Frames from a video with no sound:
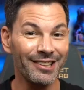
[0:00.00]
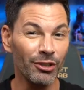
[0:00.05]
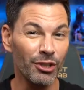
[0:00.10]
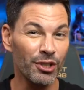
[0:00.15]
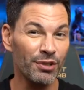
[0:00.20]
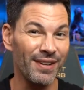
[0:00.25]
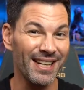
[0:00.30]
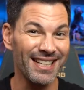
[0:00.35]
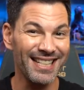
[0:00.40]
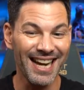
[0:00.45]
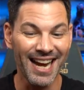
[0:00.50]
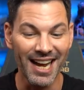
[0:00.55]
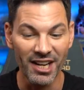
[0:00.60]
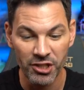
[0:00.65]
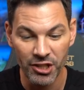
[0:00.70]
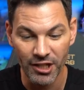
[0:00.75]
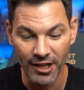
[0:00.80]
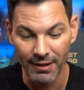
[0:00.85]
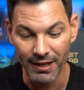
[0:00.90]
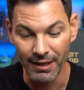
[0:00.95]
looks
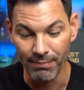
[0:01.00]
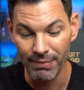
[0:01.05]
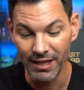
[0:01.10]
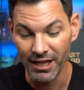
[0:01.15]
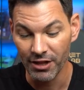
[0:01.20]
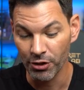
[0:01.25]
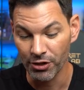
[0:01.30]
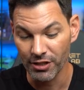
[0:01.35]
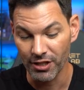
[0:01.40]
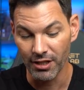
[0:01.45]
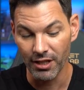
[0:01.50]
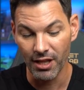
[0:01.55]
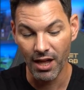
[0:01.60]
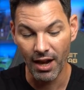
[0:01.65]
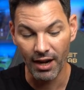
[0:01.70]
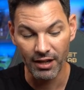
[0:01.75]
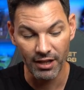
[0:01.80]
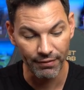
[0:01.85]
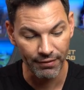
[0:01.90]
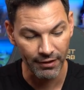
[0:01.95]
fantastic, and B, there's a
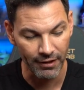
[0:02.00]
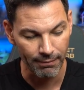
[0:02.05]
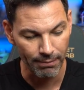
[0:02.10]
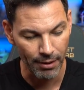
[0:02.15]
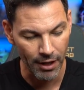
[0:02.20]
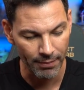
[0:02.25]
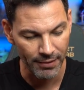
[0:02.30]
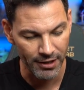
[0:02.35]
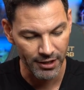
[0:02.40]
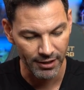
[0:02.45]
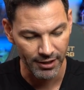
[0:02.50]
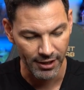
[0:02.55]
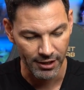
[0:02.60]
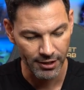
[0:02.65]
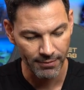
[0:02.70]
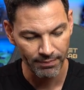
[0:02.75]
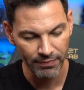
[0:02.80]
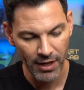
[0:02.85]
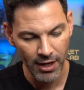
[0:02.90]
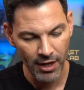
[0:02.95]
lot of different compartments in
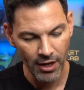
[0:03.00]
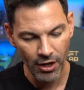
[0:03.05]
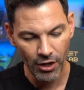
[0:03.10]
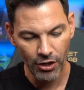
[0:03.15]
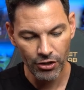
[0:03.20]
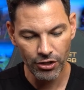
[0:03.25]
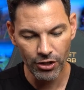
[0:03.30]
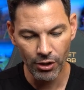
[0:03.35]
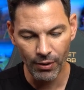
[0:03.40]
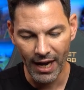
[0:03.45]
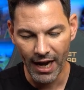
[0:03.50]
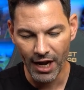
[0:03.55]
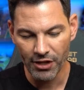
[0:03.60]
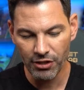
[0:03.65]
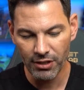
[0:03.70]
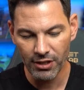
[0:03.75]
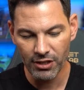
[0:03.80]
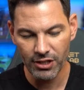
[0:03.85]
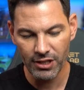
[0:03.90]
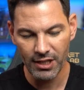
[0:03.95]
this. So as
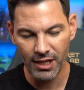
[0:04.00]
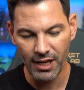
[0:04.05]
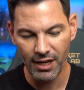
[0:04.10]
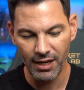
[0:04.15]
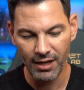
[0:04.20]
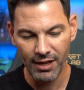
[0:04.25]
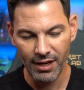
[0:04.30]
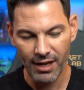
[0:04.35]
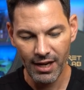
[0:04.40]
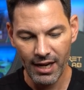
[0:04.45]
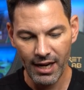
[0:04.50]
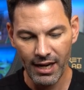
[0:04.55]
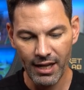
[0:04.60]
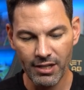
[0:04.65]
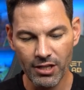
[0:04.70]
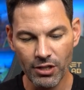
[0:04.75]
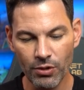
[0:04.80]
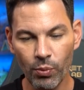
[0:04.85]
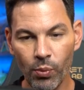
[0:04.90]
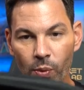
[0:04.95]
you can see,
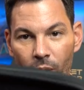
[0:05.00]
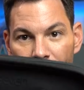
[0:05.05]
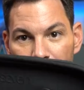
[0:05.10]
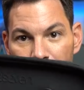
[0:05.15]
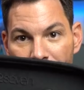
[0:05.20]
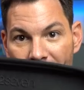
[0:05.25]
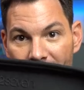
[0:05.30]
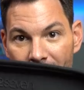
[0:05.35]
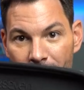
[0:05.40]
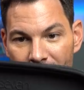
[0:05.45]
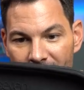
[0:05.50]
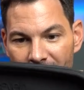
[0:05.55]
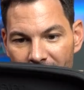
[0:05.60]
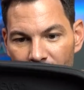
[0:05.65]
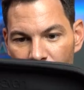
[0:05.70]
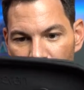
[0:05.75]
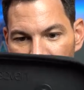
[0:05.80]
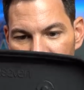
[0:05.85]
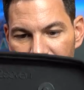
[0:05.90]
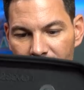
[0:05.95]
this is one backpack,
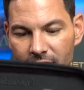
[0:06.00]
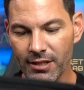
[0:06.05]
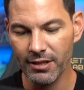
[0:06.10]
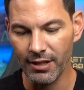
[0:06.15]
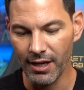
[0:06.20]
and these